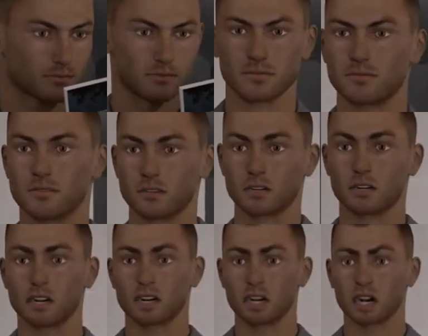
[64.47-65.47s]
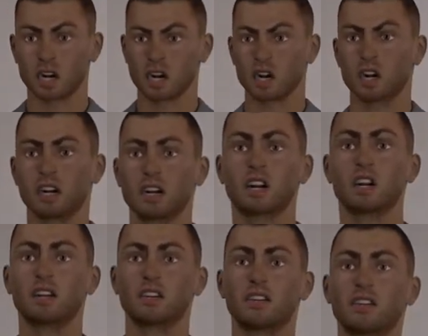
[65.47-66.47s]
are made to alert you
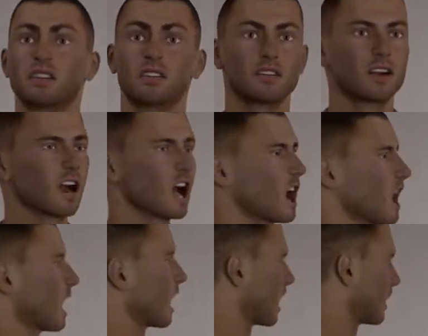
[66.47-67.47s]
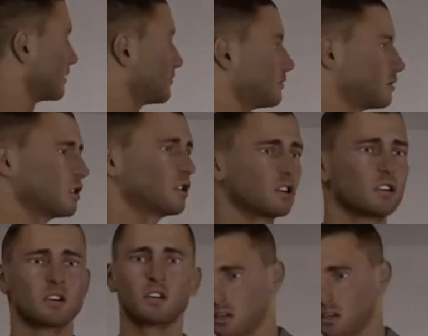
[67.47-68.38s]
before the air becomes too toxic